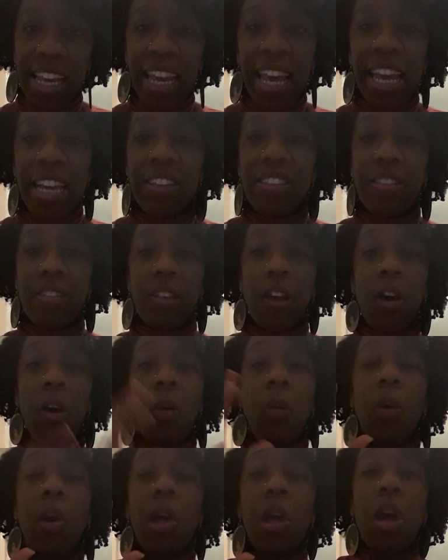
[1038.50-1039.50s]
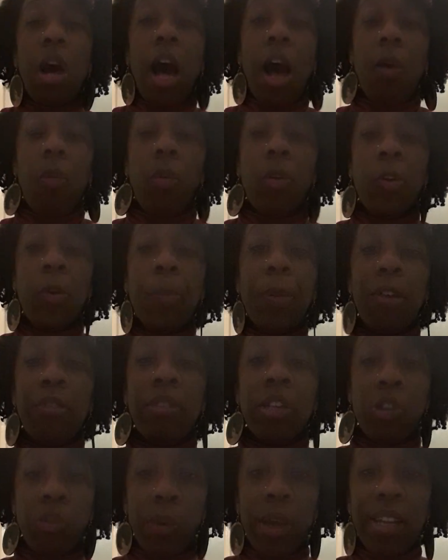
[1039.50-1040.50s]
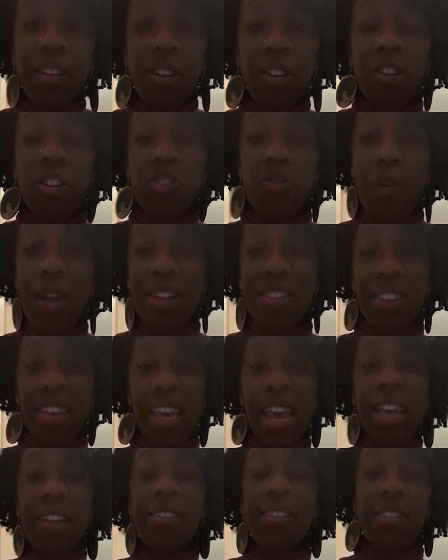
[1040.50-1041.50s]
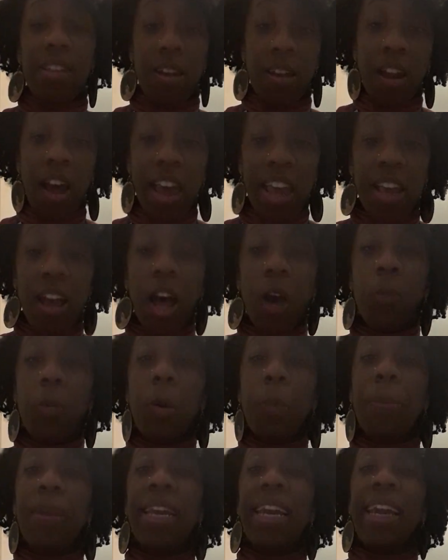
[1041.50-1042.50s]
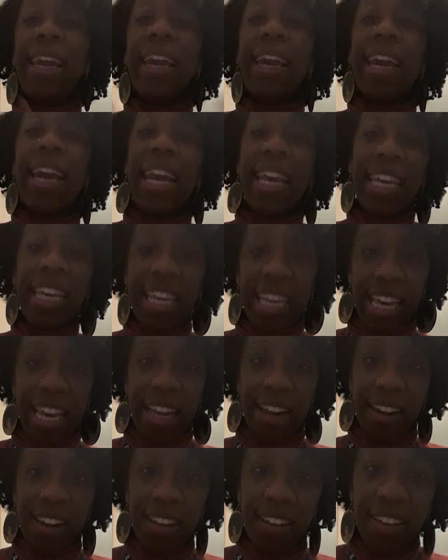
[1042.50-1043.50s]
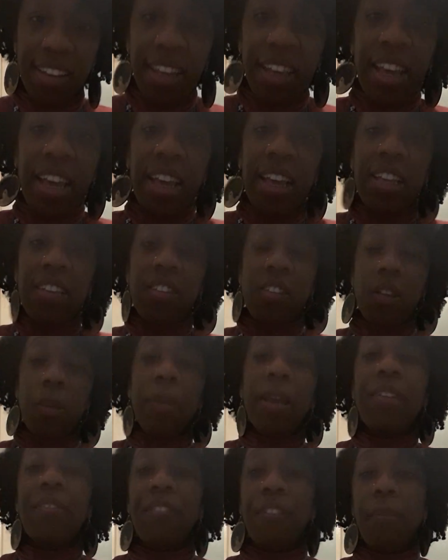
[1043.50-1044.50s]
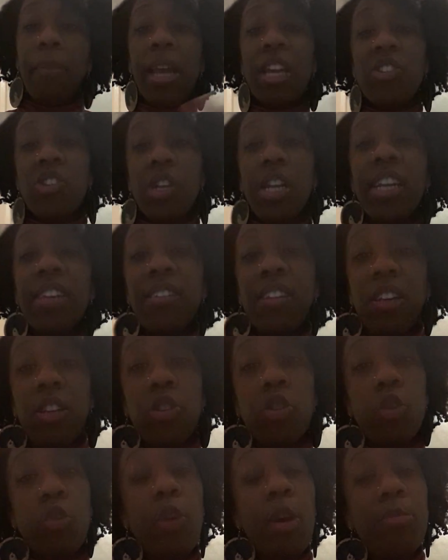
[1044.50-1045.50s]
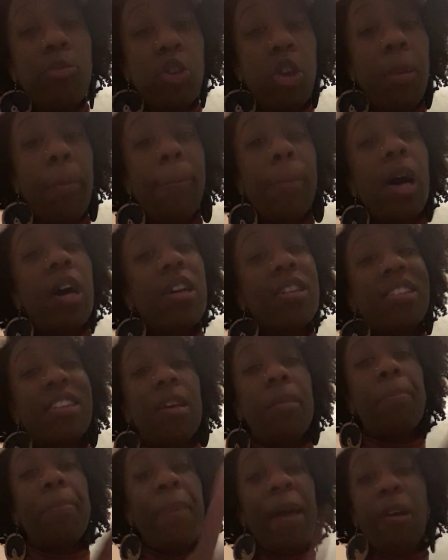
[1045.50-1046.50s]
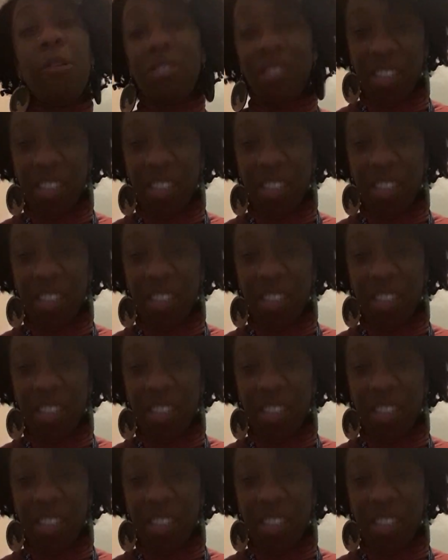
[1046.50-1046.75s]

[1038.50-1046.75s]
it. So I will be retweeting those threads again tonight. I will be linking some information in the description box about